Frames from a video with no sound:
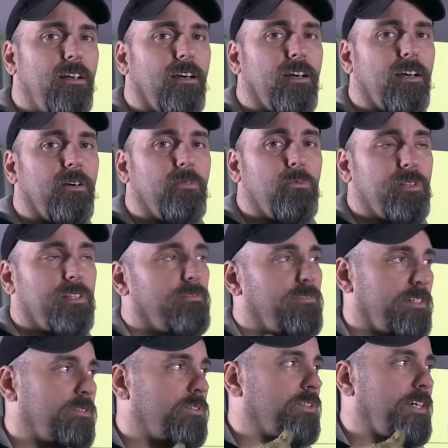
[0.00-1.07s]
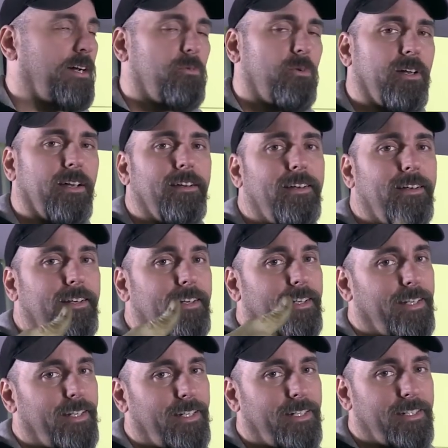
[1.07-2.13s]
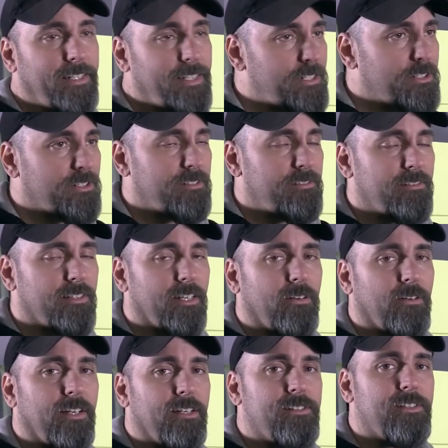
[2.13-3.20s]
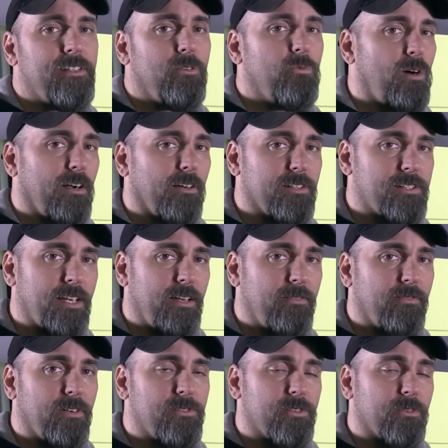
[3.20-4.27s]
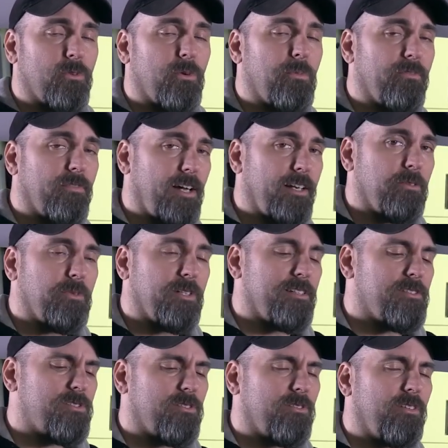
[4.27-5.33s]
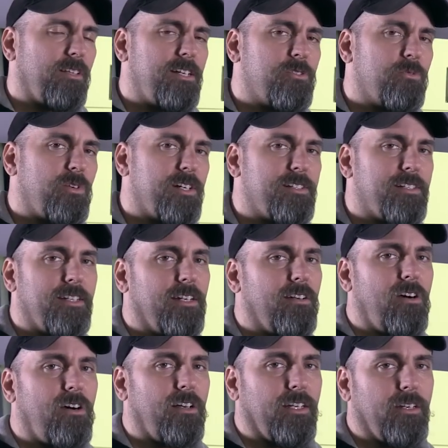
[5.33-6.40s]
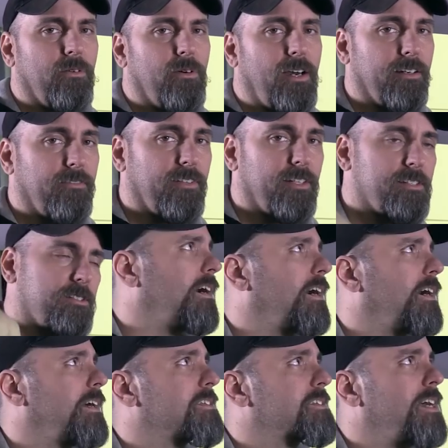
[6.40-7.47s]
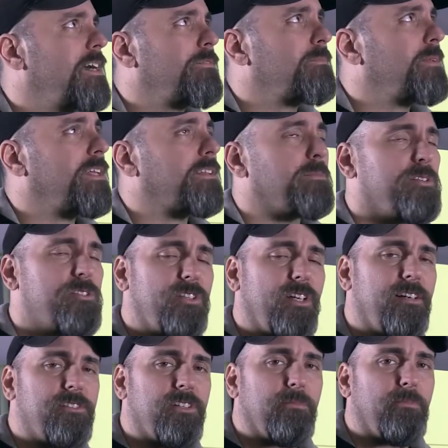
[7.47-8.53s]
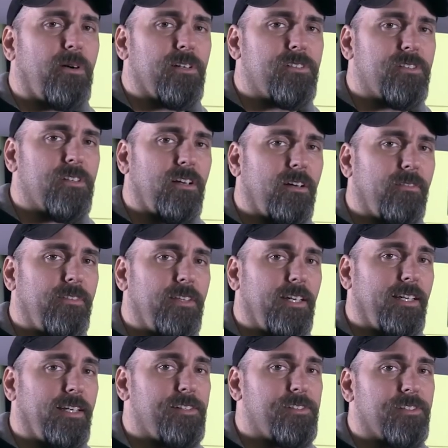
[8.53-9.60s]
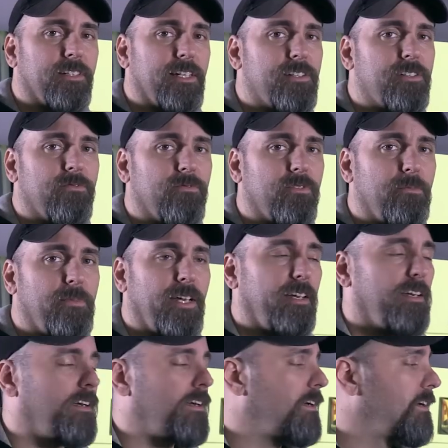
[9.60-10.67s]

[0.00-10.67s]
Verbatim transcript: uh, with the vehicle that way. In addition, there is the wireless headphones that were provided with it. So there are lots of ways to get audio out of this. Uh, aside from that, the most challenging parts of the installation for me